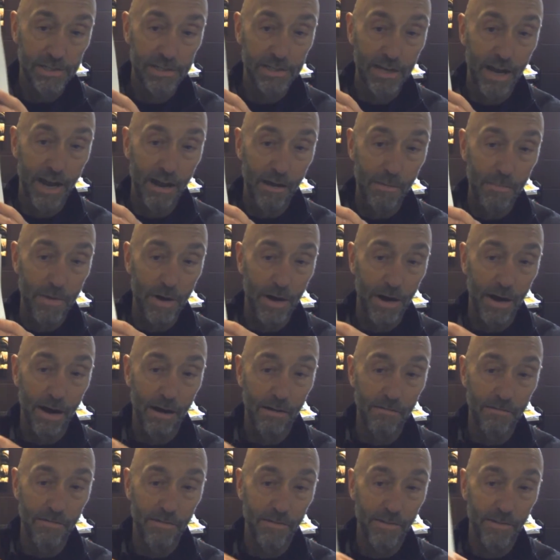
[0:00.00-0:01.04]
some
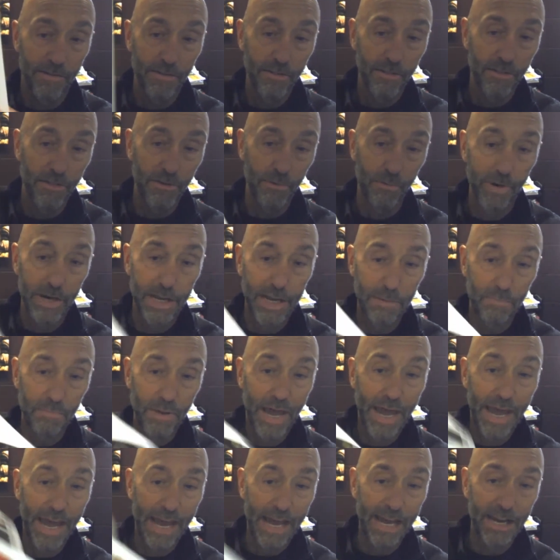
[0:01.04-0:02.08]
of three
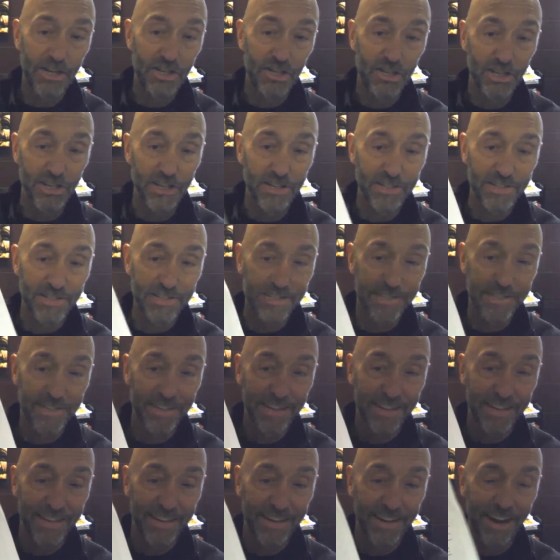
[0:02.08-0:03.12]
pages
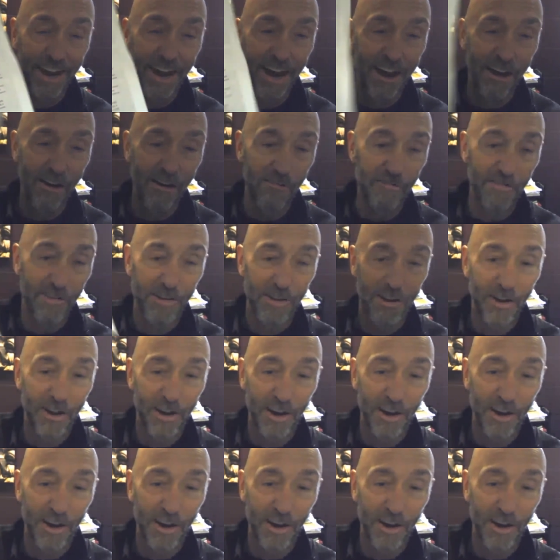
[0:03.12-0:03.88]
of